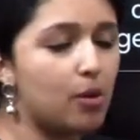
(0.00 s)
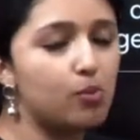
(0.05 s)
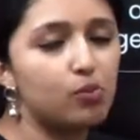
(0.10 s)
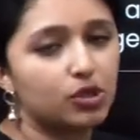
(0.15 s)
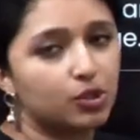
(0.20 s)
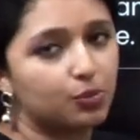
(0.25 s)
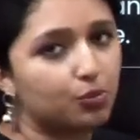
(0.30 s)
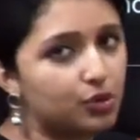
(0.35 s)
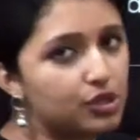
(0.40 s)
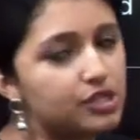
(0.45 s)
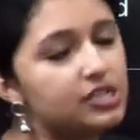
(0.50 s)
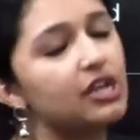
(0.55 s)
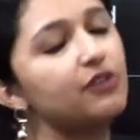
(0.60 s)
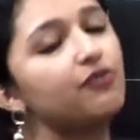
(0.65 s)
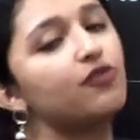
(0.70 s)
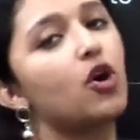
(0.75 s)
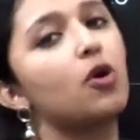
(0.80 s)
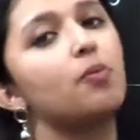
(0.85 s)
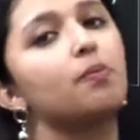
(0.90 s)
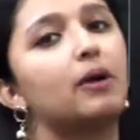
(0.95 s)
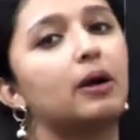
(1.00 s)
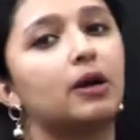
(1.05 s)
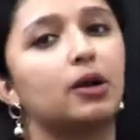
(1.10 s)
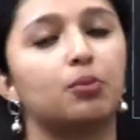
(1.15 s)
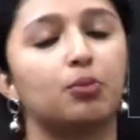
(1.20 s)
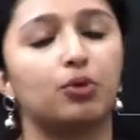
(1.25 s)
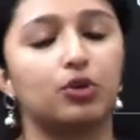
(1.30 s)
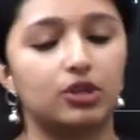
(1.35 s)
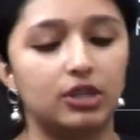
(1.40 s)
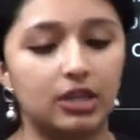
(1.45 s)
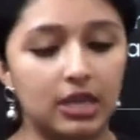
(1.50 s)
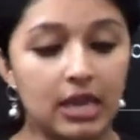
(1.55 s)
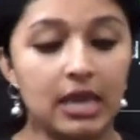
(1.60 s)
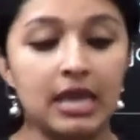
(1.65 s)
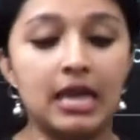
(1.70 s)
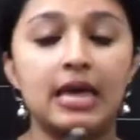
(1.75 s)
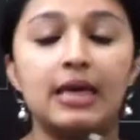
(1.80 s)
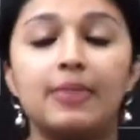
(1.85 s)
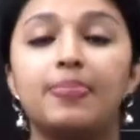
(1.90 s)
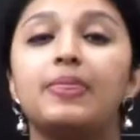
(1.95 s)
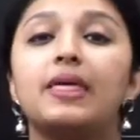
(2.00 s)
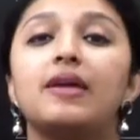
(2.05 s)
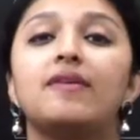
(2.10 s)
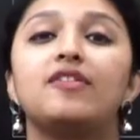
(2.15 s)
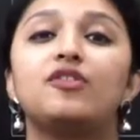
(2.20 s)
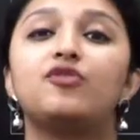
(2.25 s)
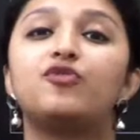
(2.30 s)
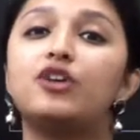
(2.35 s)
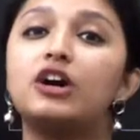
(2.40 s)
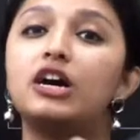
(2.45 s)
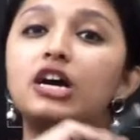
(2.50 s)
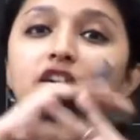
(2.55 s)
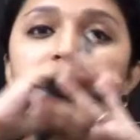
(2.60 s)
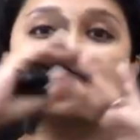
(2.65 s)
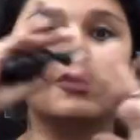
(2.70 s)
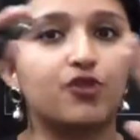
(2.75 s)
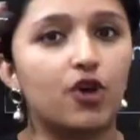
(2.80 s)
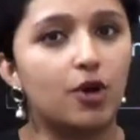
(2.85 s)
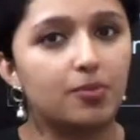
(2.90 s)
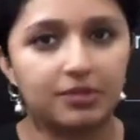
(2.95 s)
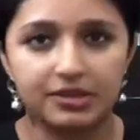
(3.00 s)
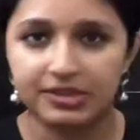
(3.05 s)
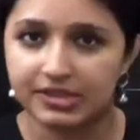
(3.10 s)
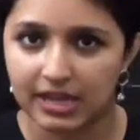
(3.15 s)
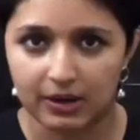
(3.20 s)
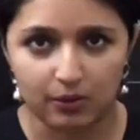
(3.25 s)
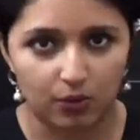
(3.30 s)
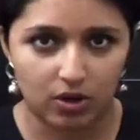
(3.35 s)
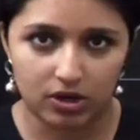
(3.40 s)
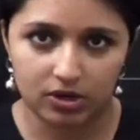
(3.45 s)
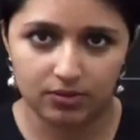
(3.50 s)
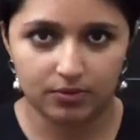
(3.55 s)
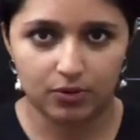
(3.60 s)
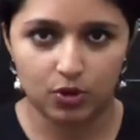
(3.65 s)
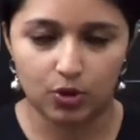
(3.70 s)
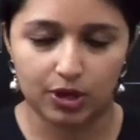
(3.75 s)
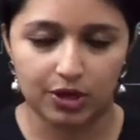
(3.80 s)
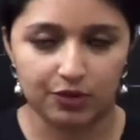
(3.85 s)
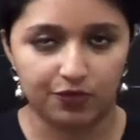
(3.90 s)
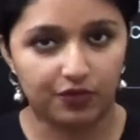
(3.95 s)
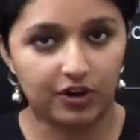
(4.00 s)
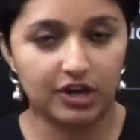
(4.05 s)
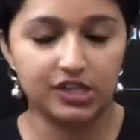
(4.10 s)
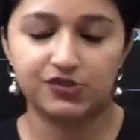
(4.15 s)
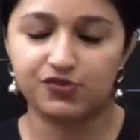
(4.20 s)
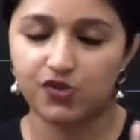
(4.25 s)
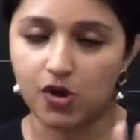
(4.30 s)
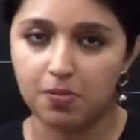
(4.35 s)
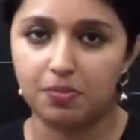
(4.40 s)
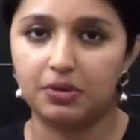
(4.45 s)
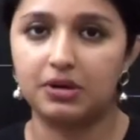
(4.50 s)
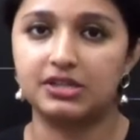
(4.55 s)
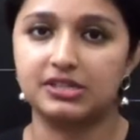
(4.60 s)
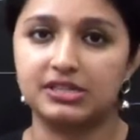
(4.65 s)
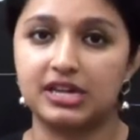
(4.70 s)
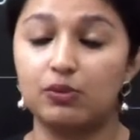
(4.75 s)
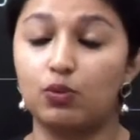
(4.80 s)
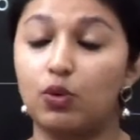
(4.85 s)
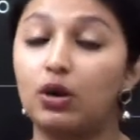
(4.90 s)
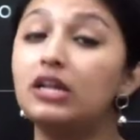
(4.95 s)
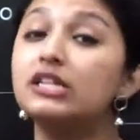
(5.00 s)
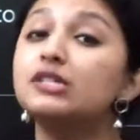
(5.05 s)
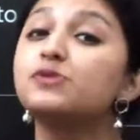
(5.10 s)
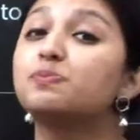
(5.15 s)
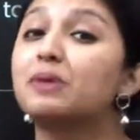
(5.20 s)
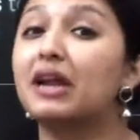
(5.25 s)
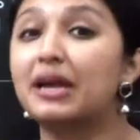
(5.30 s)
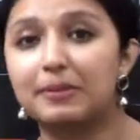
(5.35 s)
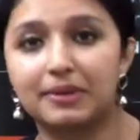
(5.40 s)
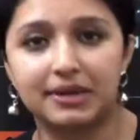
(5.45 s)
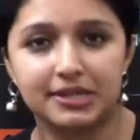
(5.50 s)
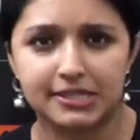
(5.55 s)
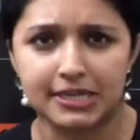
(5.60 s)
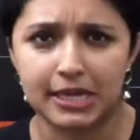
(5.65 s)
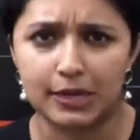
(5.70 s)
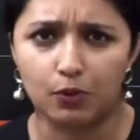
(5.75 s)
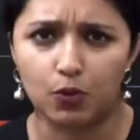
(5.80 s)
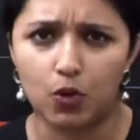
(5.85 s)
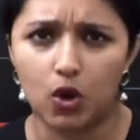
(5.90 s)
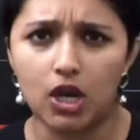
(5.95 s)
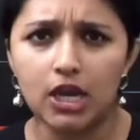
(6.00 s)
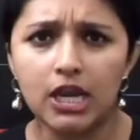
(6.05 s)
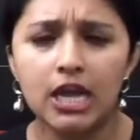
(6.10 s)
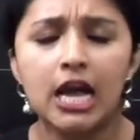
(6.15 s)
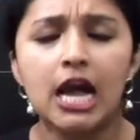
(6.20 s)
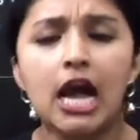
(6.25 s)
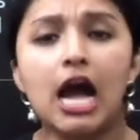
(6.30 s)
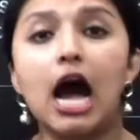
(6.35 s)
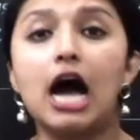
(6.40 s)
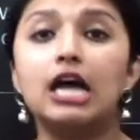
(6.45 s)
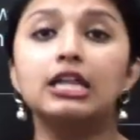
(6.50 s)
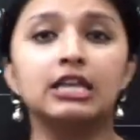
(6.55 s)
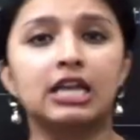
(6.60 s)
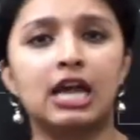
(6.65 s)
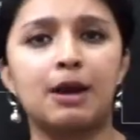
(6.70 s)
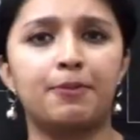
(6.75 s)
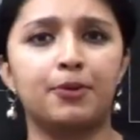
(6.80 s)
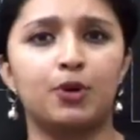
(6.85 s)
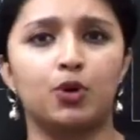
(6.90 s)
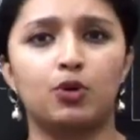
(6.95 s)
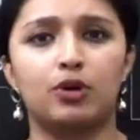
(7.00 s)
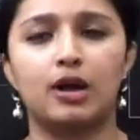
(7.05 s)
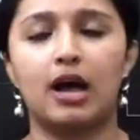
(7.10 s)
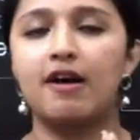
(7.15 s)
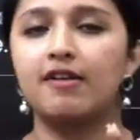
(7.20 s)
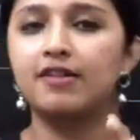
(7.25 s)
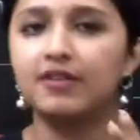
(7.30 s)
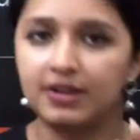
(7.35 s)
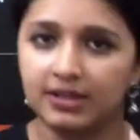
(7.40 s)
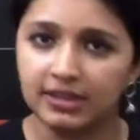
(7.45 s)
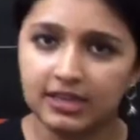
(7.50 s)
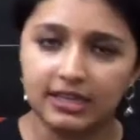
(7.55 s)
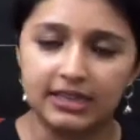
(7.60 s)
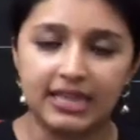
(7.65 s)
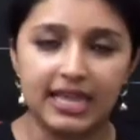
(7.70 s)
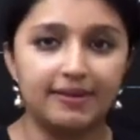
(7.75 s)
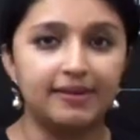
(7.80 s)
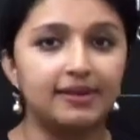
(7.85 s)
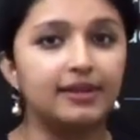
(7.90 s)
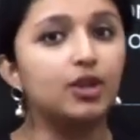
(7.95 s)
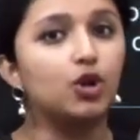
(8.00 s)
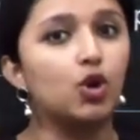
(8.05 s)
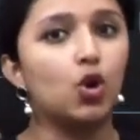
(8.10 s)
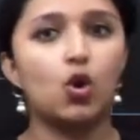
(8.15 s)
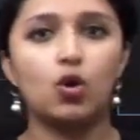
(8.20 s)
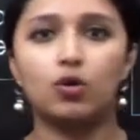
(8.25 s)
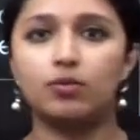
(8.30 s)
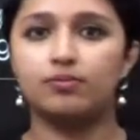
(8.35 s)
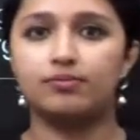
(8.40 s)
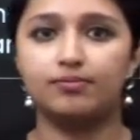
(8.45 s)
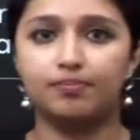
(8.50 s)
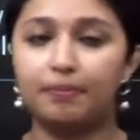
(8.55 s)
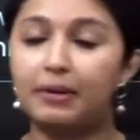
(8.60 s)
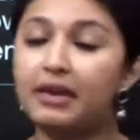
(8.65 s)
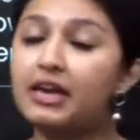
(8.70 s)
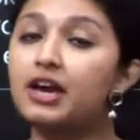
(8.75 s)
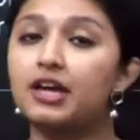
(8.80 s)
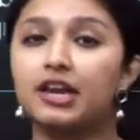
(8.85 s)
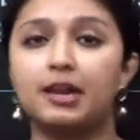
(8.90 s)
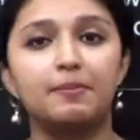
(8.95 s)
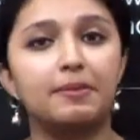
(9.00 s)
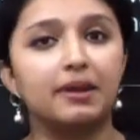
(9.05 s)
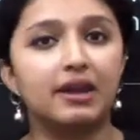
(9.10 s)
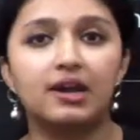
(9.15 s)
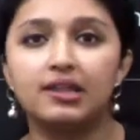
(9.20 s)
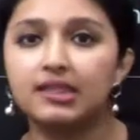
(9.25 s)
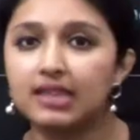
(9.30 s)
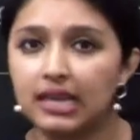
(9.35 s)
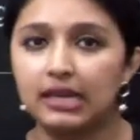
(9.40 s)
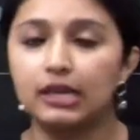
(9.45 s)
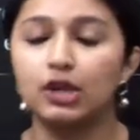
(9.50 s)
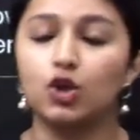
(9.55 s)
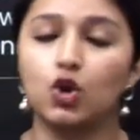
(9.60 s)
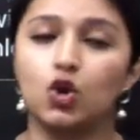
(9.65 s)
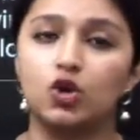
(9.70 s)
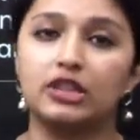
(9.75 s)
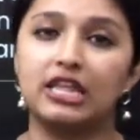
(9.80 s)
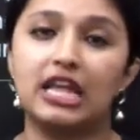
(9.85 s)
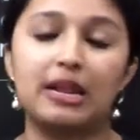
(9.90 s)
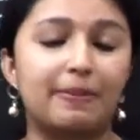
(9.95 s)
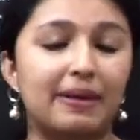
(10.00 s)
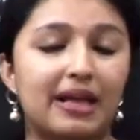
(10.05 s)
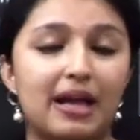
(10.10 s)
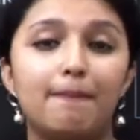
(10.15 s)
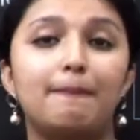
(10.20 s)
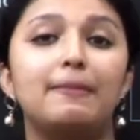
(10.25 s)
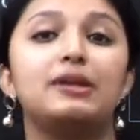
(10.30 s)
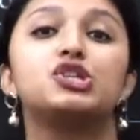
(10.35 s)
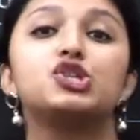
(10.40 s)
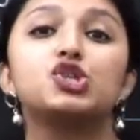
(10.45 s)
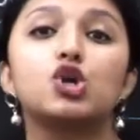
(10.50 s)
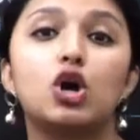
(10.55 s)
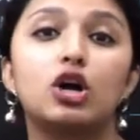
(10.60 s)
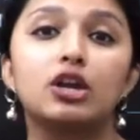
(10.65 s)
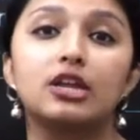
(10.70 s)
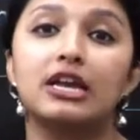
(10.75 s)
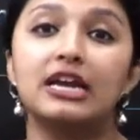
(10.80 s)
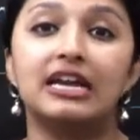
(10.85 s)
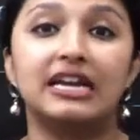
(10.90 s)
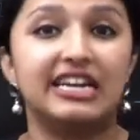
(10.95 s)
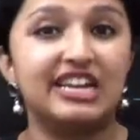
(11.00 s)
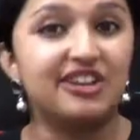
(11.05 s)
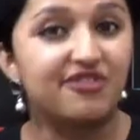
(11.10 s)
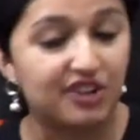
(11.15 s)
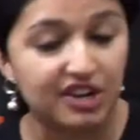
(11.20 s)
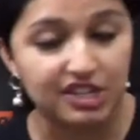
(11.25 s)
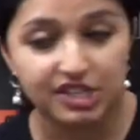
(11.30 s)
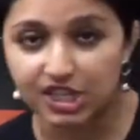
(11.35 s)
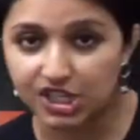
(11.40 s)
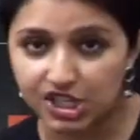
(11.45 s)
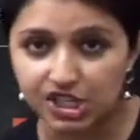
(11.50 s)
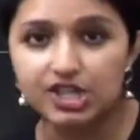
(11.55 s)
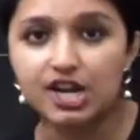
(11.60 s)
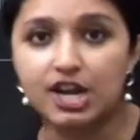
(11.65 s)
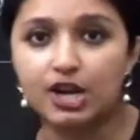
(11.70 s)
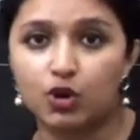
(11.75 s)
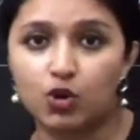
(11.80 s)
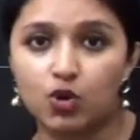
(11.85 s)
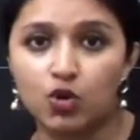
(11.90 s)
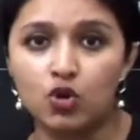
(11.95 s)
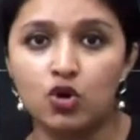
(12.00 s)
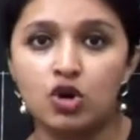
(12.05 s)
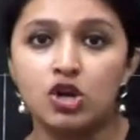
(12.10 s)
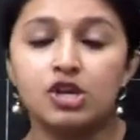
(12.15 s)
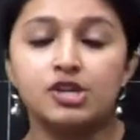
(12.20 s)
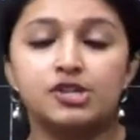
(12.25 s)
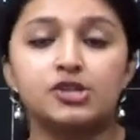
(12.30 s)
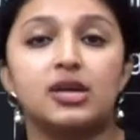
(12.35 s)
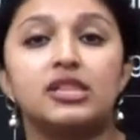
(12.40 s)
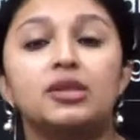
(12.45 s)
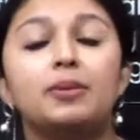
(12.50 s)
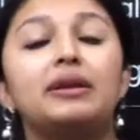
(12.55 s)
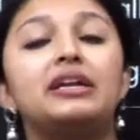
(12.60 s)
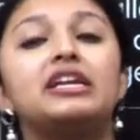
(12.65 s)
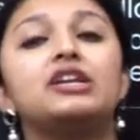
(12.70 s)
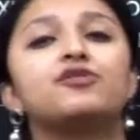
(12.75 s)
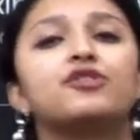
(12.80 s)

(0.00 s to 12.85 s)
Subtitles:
aagumbodhu, pudusa form pannumbodhu, they will first form the cell wall. Okay, first form panna cell wall is primary cell wall. Adukapram, avanga vandu, they will grow bigger and bigger, they will grow, they will become mature, differentiation nadakkum. So, andha maari